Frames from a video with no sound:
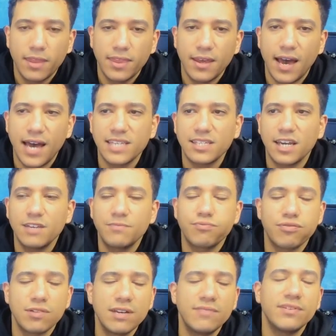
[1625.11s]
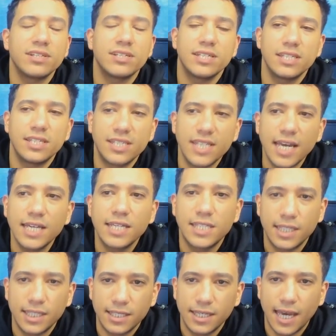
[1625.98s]
Now, as I previously
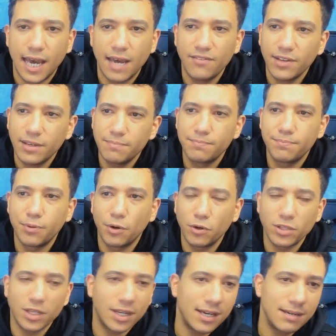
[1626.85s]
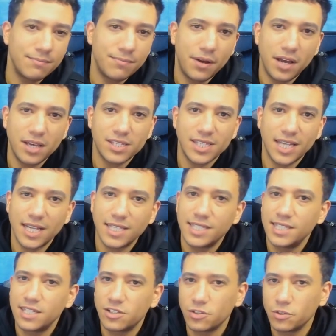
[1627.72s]
stated, having borderline
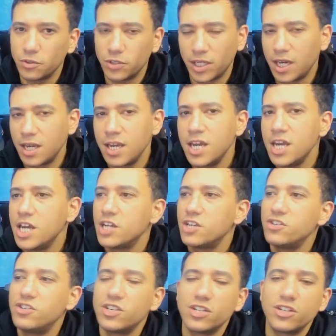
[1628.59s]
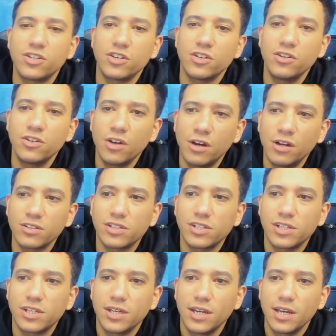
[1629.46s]
personality disorder does
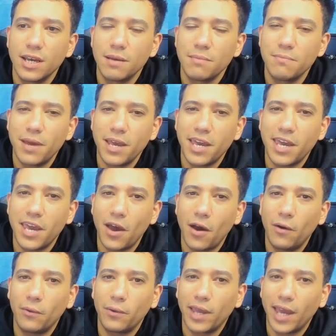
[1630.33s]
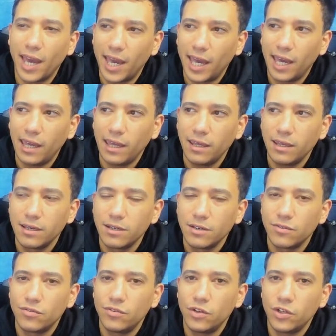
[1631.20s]
not make it okay
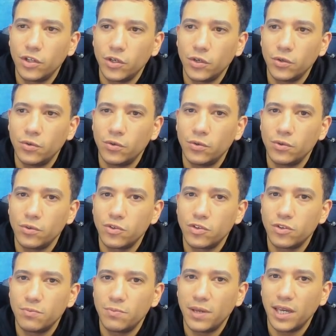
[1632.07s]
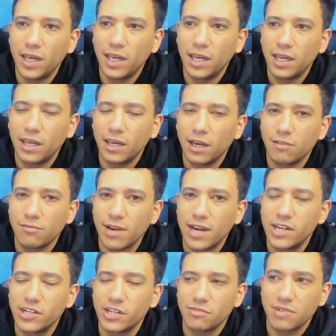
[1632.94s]
for you to be a
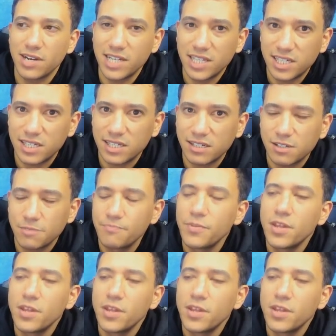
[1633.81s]
raging racist.